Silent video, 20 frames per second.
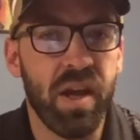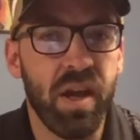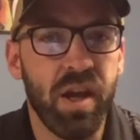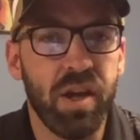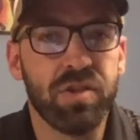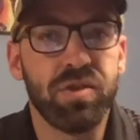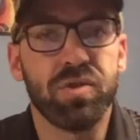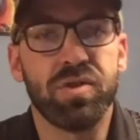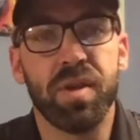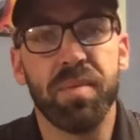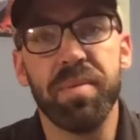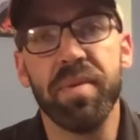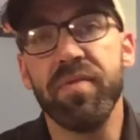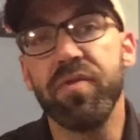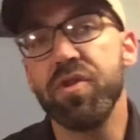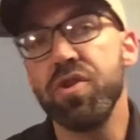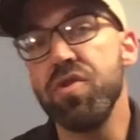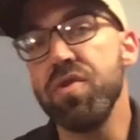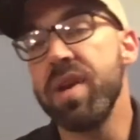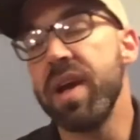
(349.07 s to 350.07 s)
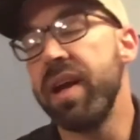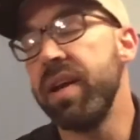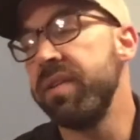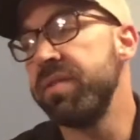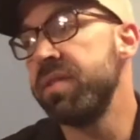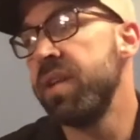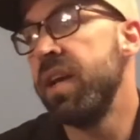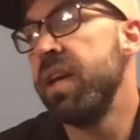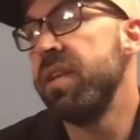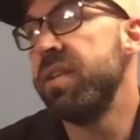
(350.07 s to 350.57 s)
So something for you
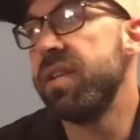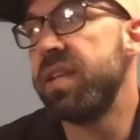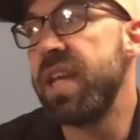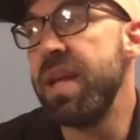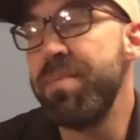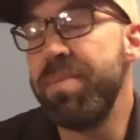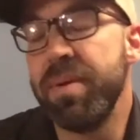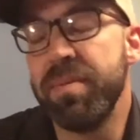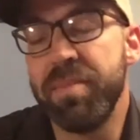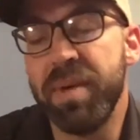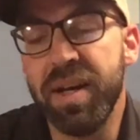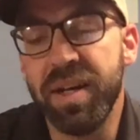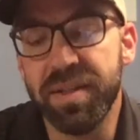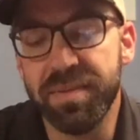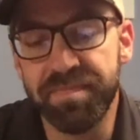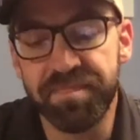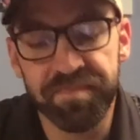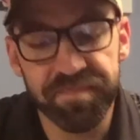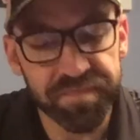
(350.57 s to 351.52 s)
guys to keep in mind